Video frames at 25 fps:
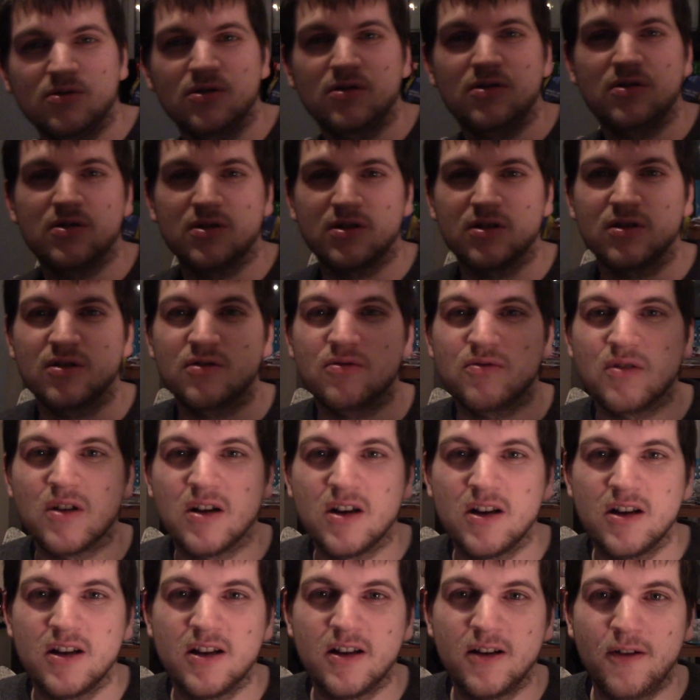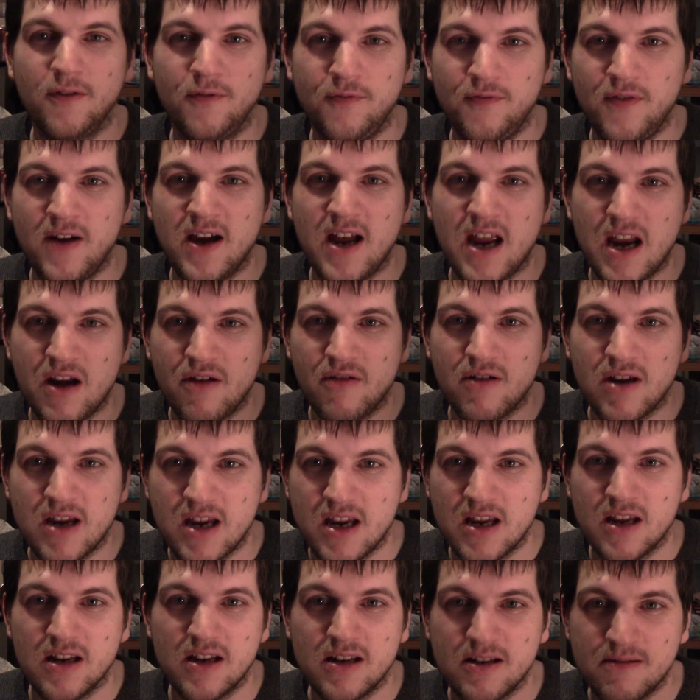also
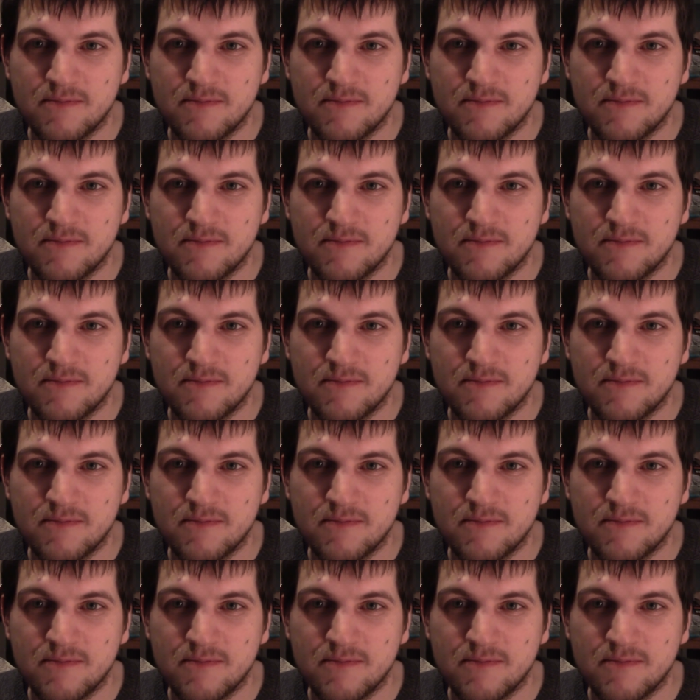fiery,